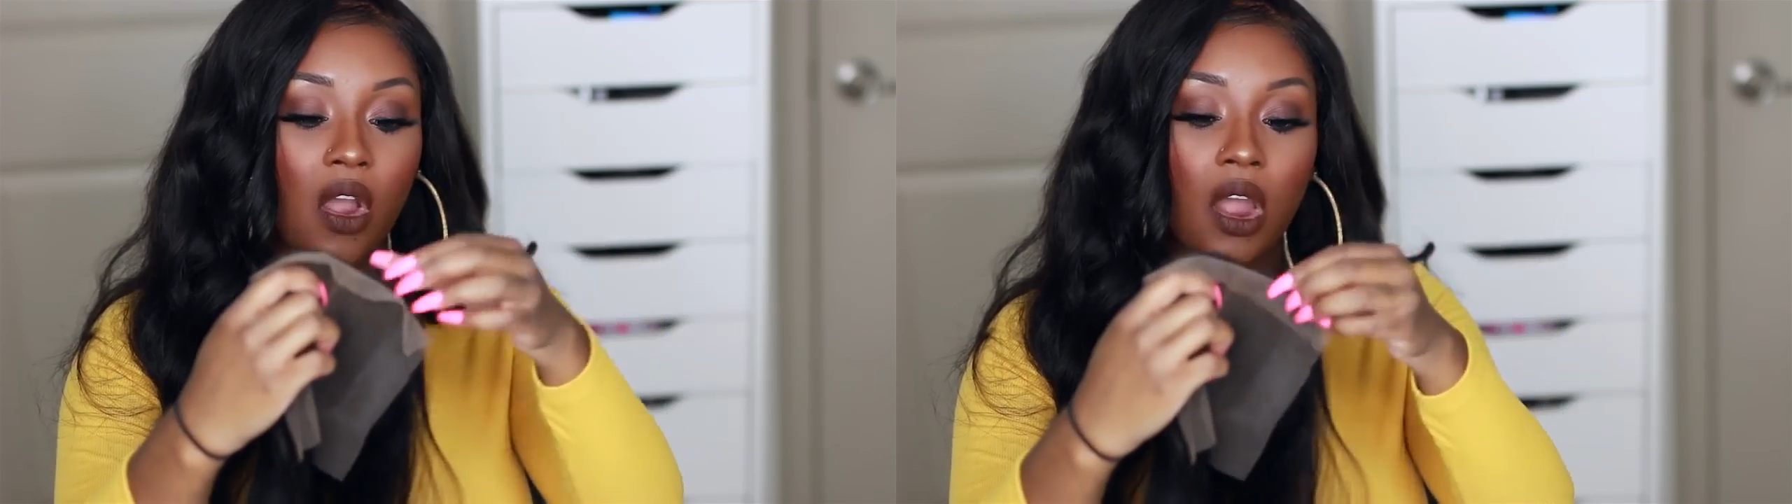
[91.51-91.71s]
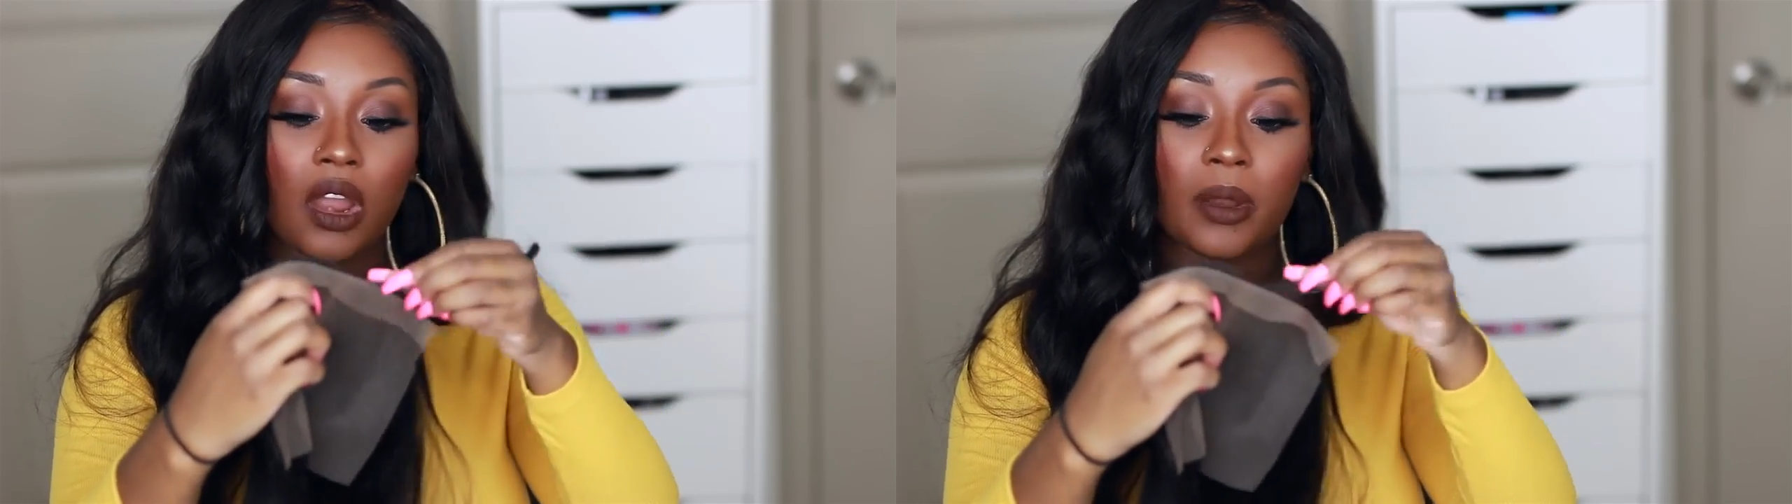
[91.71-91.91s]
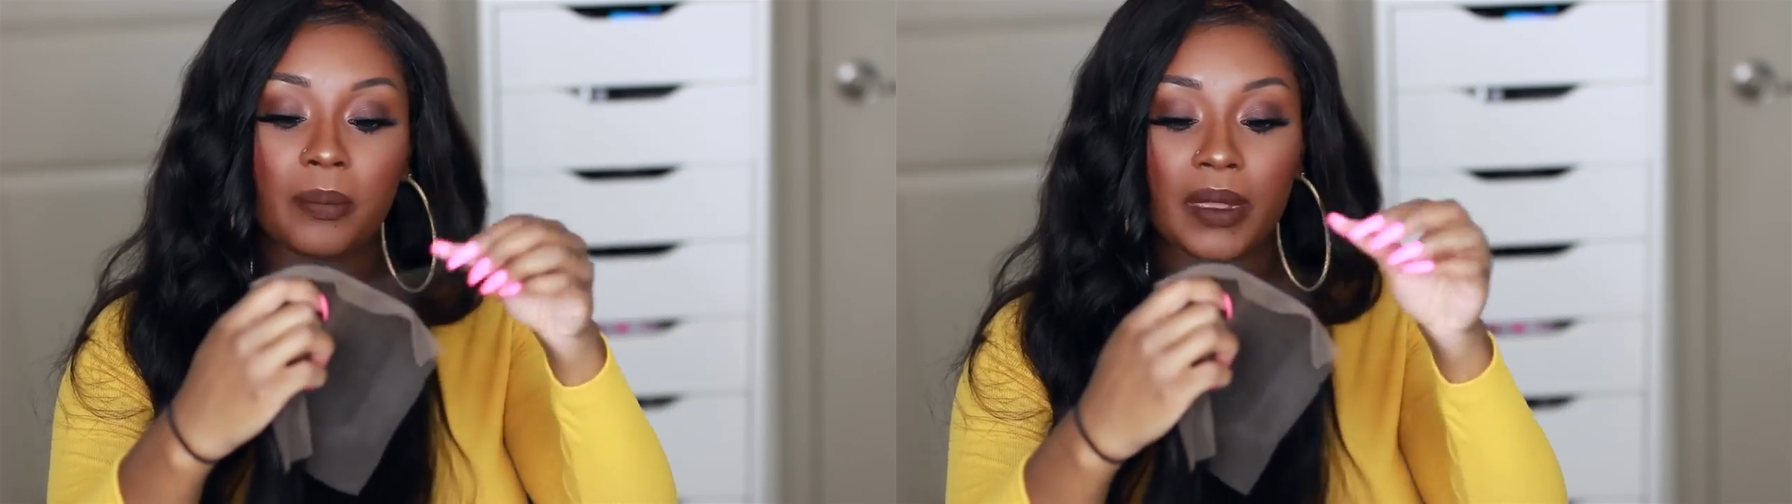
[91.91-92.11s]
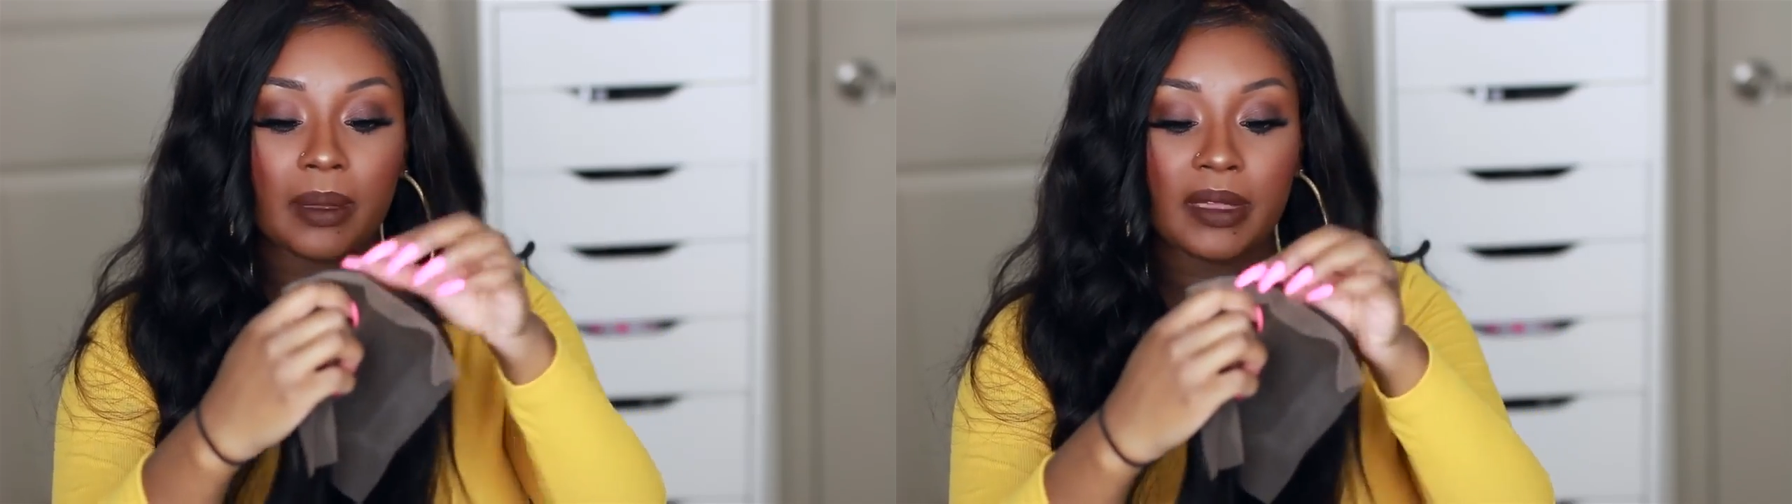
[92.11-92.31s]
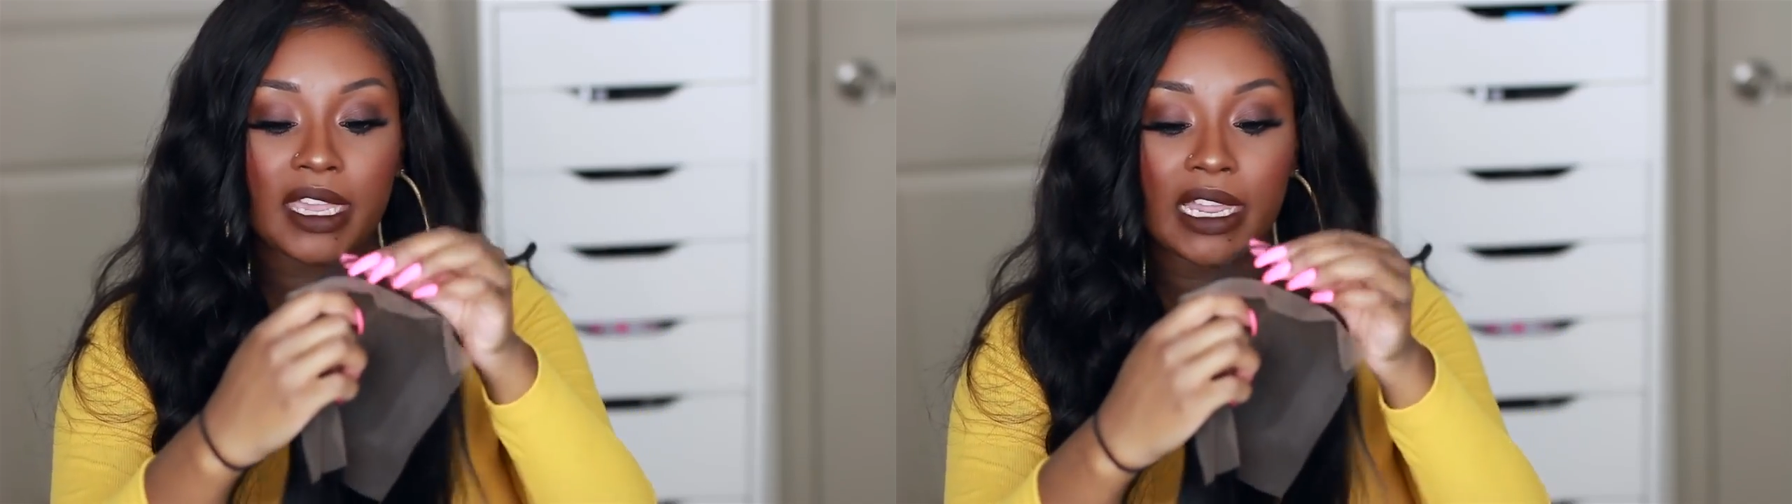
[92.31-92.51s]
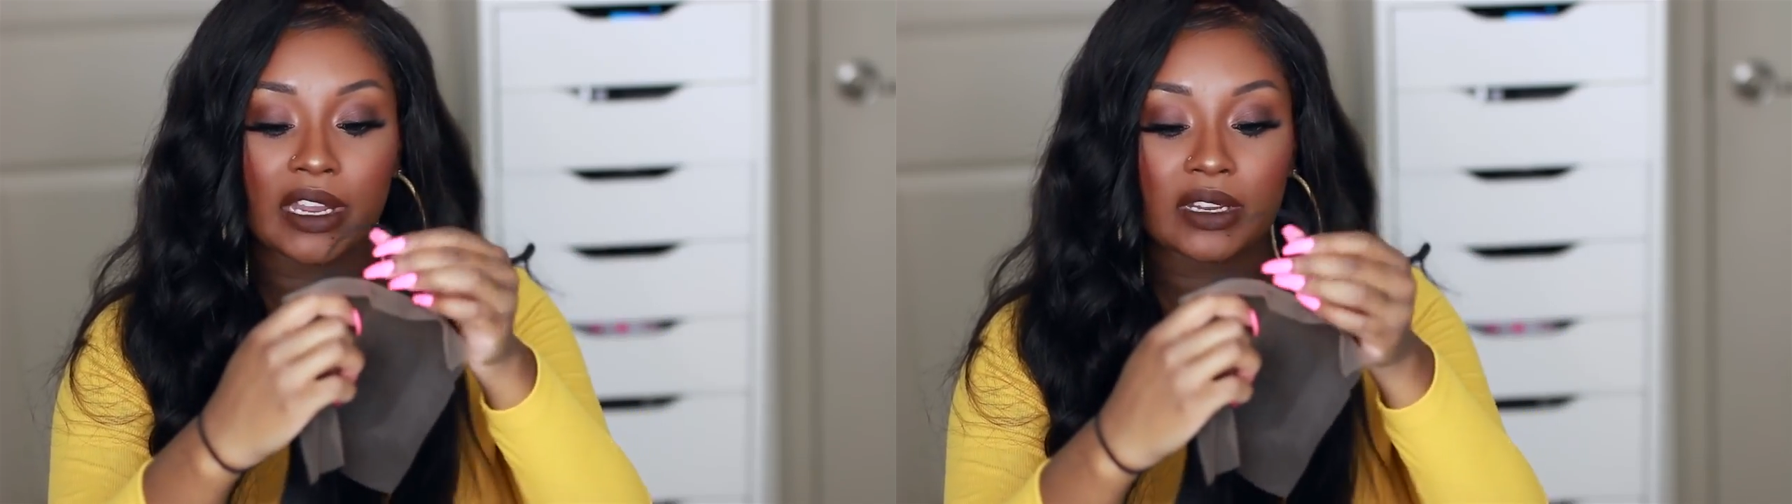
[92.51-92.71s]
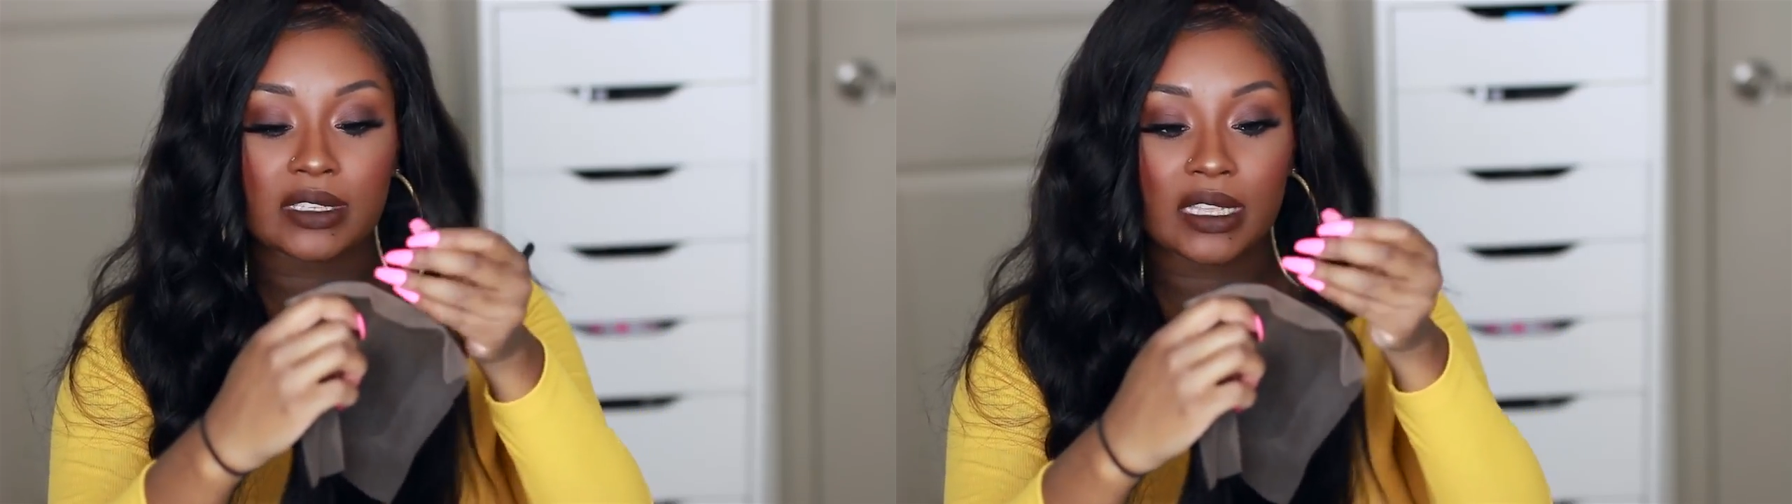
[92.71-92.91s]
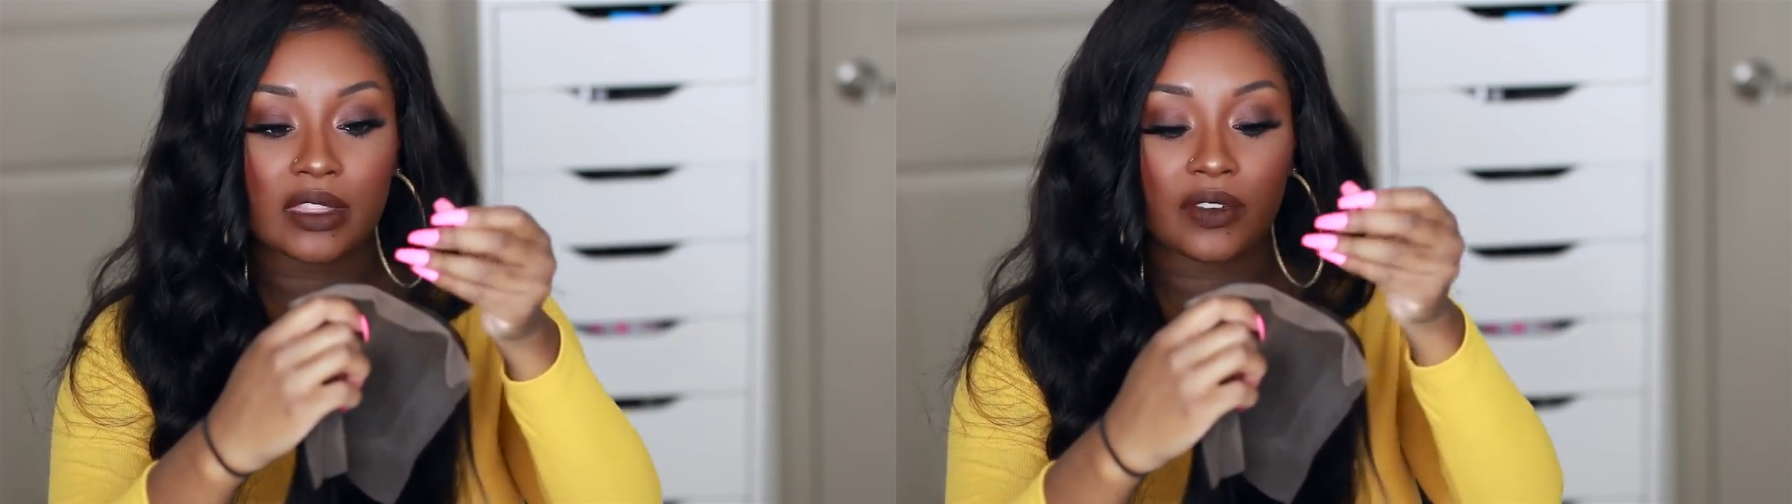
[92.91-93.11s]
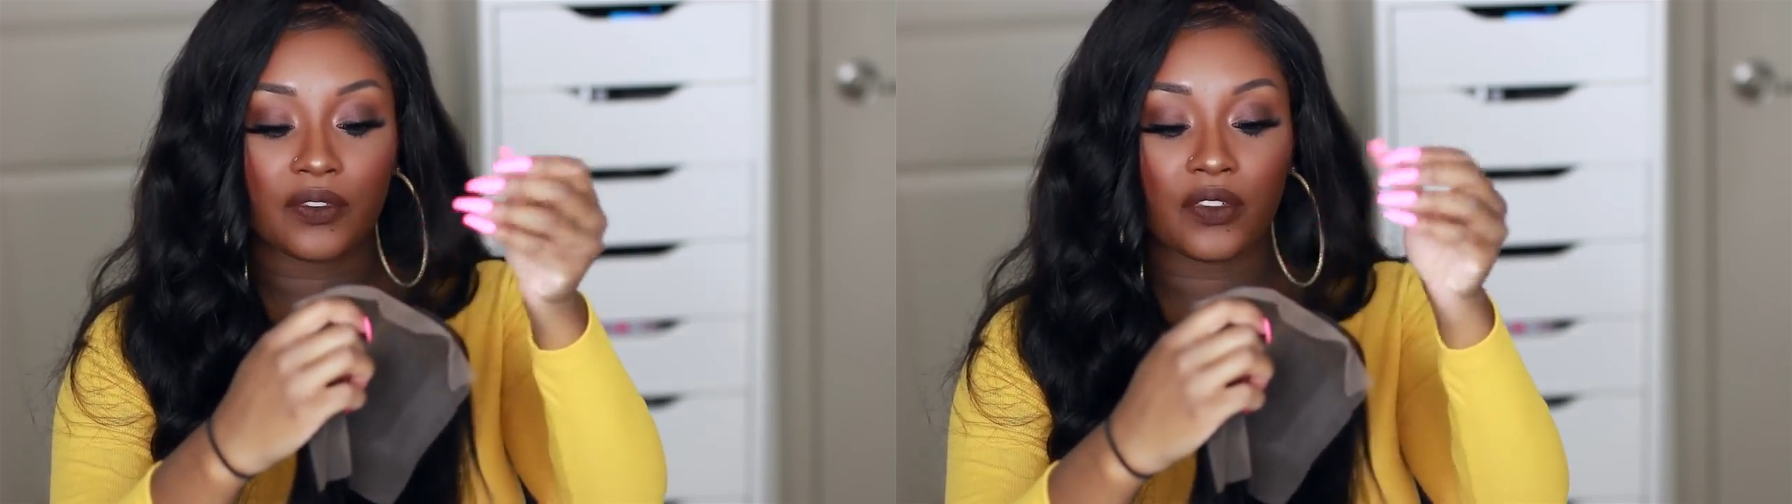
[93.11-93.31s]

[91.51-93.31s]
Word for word: are baby hairs in the